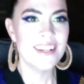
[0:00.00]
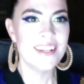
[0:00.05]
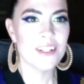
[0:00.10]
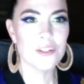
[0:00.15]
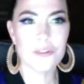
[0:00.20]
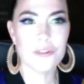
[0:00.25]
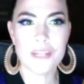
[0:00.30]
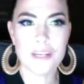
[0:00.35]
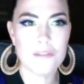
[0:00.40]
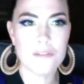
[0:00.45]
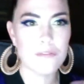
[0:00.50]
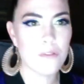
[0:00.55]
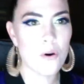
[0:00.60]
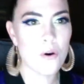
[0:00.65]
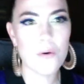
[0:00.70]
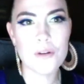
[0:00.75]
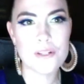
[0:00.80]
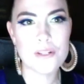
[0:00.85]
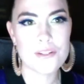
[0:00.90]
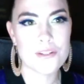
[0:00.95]
looking
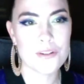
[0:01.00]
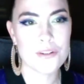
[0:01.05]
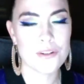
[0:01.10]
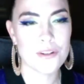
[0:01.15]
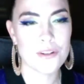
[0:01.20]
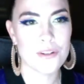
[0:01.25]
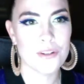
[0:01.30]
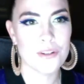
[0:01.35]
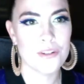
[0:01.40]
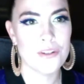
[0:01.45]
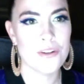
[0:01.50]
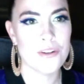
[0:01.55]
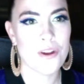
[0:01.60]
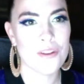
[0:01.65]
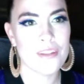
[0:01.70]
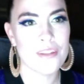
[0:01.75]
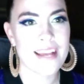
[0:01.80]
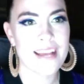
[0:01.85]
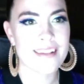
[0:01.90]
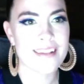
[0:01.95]
forward to, you know,
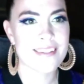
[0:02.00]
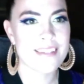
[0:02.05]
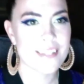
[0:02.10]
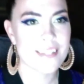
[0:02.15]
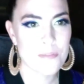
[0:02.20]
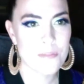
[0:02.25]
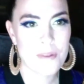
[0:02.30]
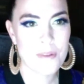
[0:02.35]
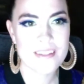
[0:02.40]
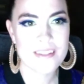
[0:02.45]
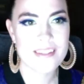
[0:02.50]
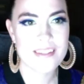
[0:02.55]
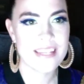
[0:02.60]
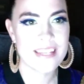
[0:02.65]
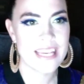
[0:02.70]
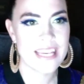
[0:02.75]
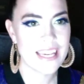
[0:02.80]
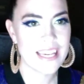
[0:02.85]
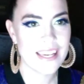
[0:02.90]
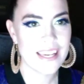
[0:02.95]
the next 6 months,
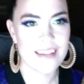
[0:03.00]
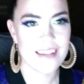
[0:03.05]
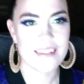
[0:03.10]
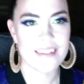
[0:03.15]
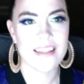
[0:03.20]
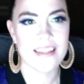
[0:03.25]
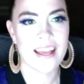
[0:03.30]
year,